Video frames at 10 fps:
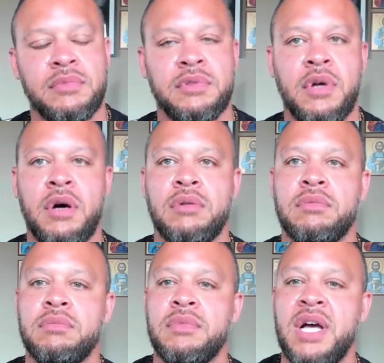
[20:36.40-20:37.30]
So
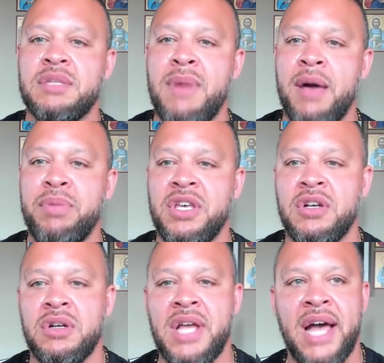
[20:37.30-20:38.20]
that's my opinion
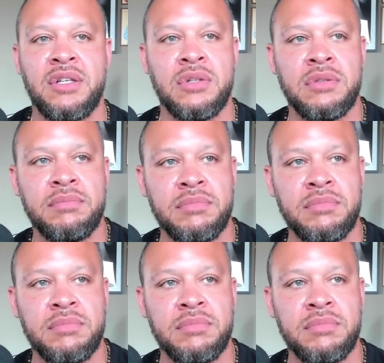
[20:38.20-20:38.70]
on that, dude.